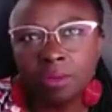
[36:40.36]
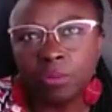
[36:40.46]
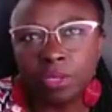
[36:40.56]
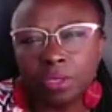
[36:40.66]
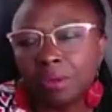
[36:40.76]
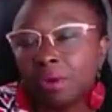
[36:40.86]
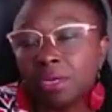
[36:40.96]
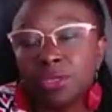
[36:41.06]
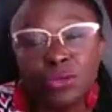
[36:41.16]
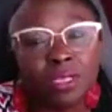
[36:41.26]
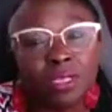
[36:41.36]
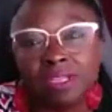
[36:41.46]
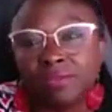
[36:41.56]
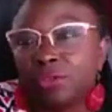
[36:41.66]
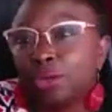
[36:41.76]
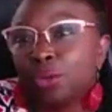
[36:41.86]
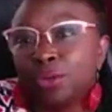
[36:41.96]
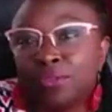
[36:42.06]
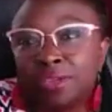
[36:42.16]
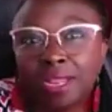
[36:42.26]
bill, or you can, if you don't want
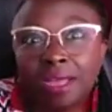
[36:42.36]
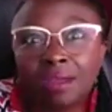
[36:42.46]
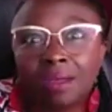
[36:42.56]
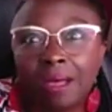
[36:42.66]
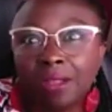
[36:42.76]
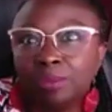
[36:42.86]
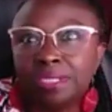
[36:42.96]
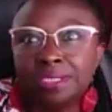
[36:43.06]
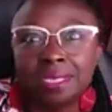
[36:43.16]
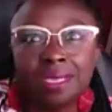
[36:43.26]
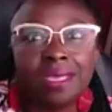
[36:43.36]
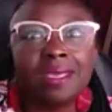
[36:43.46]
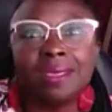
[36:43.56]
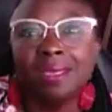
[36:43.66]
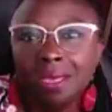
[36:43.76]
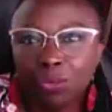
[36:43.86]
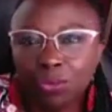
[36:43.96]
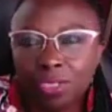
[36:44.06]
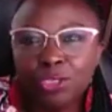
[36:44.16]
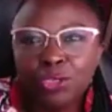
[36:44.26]
to figure it out, call them and say, hey,
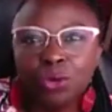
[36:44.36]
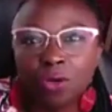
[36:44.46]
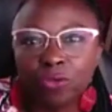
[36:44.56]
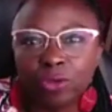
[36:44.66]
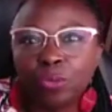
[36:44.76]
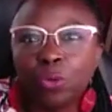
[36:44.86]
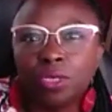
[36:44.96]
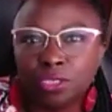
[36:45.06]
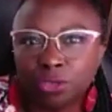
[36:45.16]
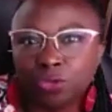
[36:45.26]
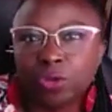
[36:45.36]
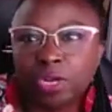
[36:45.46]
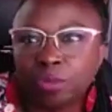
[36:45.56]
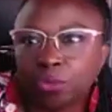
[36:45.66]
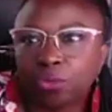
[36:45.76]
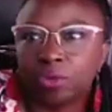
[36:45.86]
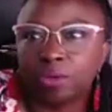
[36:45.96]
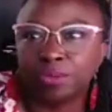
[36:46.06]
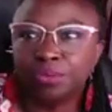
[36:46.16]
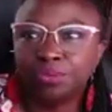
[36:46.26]
when do you want to report to the credit bureau?
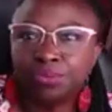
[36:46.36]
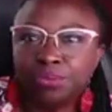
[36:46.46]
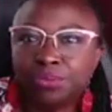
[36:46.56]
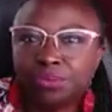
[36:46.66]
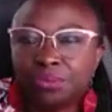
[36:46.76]
Okay.